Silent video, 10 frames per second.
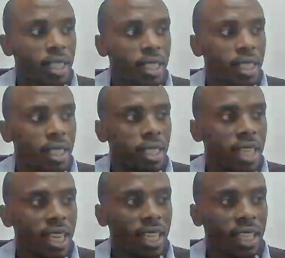
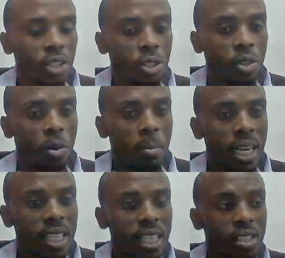directory command does
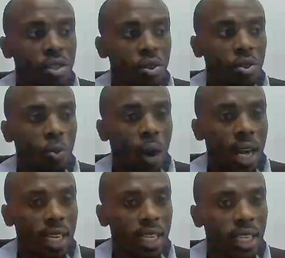not work
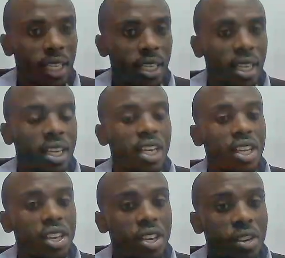
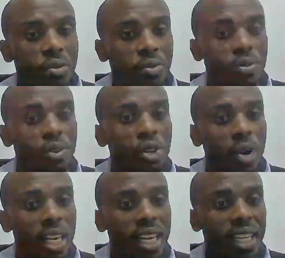if your
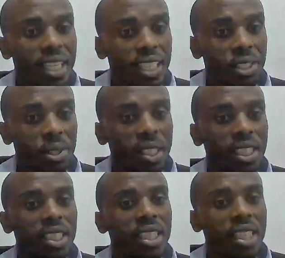directory
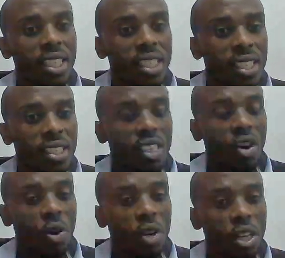is, or
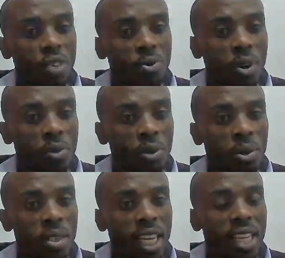if your folder
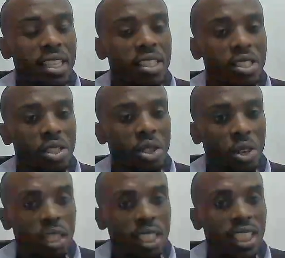is not
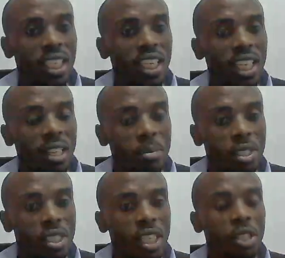empty.
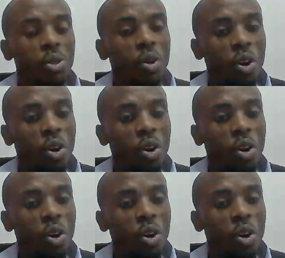It will only